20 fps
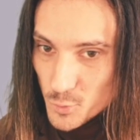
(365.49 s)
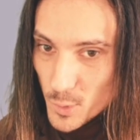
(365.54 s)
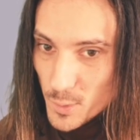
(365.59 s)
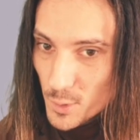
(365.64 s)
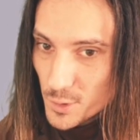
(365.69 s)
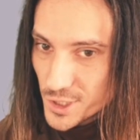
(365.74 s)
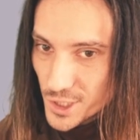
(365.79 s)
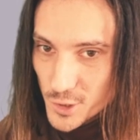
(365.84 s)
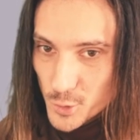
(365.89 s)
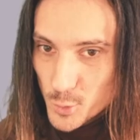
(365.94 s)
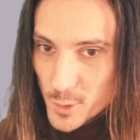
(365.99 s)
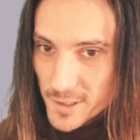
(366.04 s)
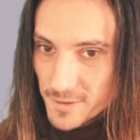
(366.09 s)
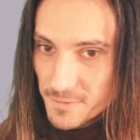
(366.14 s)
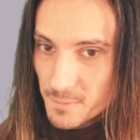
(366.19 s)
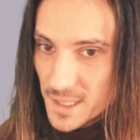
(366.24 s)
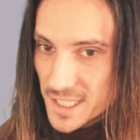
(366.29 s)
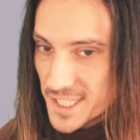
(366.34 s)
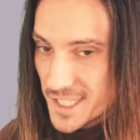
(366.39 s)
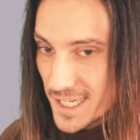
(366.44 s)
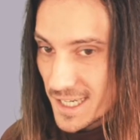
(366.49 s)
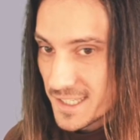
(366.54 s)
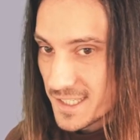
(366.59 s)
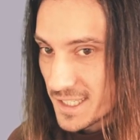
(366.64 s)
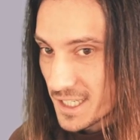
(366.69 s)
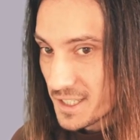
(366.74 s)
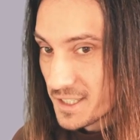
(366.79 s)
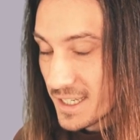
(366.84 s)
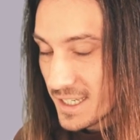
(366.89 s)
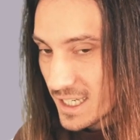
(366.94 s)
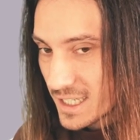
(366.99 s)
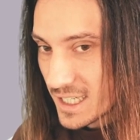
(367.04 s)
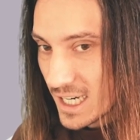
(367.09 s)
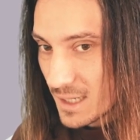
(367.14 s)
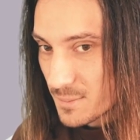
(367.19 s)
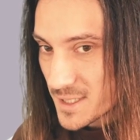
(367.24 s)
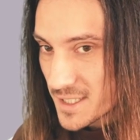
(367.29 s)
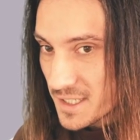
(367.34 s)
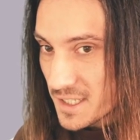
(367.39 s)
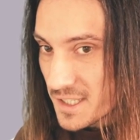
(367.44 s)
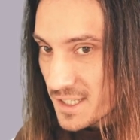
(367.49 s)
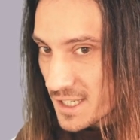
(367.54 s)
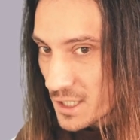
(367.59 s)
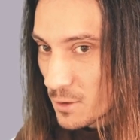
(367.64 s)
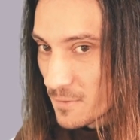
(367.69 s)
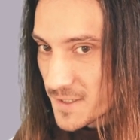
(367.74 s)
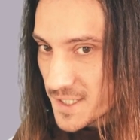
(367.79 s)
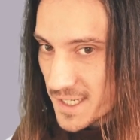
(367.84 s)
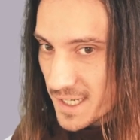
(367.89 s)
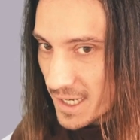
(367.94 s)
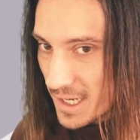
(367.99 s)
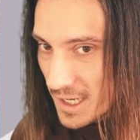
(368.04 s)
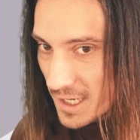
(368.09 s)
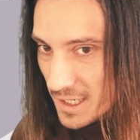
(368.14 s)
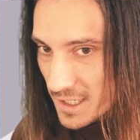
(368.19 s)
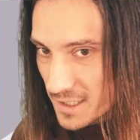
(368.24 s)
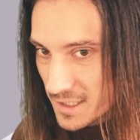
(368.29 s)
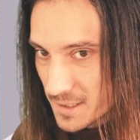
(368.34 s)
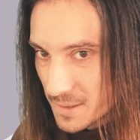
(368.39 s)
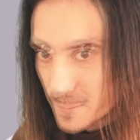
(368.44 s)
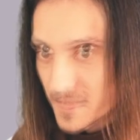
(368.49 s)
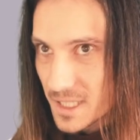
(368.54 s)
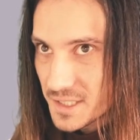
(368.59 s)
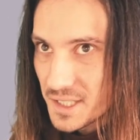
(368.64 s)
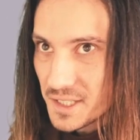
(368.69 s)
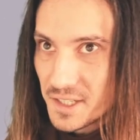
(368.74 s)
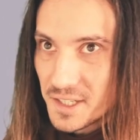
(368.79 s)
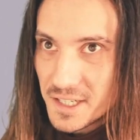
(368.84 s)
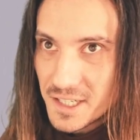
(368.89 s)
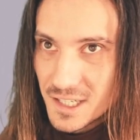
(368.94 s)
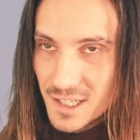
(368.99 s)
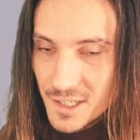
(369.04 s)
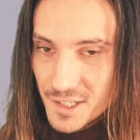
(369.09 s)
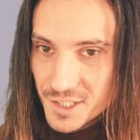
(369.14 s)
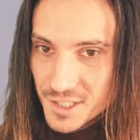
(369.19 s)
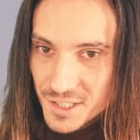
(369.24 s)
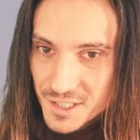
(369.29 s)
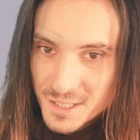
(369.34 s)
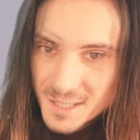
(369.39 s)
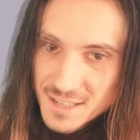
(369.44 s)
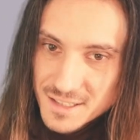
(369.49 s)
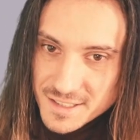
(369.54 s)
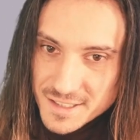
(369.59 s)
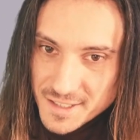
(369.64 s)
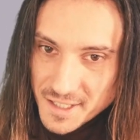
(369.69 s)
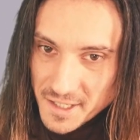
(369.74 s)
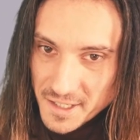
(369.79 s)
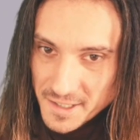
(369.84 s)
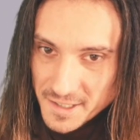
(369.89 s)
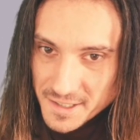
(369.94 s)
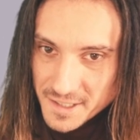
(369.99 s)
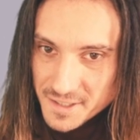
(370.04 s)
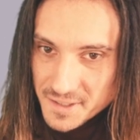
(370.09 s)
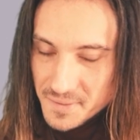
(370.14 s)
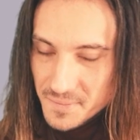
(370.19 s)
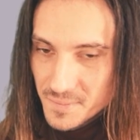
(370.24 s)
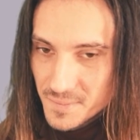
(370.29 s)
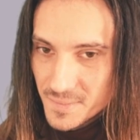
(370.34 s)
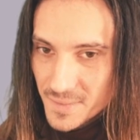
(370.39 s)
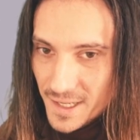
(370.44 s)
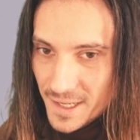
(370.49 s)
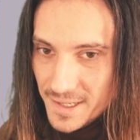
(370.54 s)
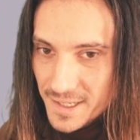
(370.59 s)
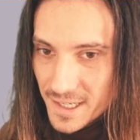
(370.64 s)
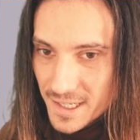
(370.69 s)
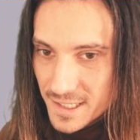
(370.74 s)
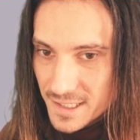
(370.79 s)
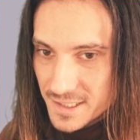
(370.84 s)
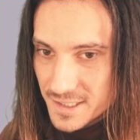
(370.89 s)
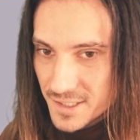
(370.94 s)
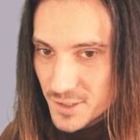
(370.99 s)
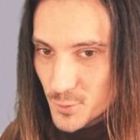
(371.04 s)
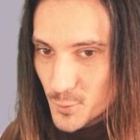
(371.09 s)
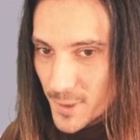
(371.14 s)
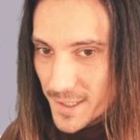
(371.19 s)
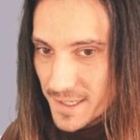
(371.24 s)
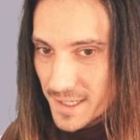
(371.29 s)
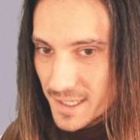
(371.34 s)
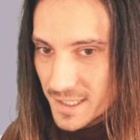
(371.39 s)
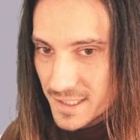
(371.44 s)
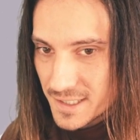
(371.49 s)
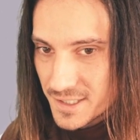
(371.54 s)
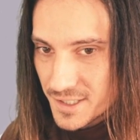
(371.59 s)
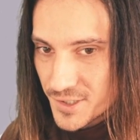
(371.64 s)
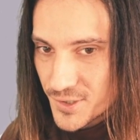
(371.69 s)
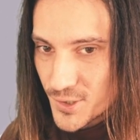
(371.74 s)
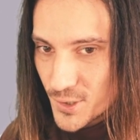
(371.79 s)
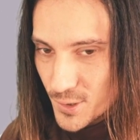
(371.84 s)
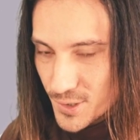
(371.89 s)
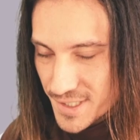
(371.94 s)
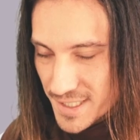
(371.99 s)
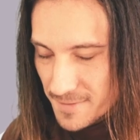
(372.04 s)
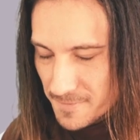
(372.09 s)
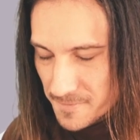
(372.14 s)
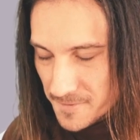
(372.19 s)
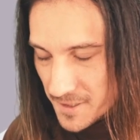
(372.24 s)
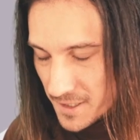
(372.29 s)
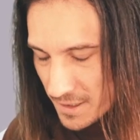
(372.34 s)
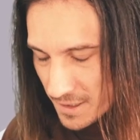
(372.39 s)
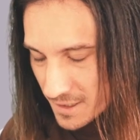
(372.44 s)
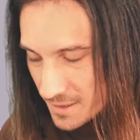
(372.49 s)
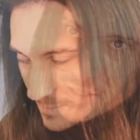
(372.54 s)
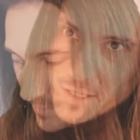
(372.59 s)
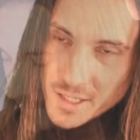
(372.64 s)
We wanted to have much nicer diagrams instead of saying, just in English, set AX to AX or something.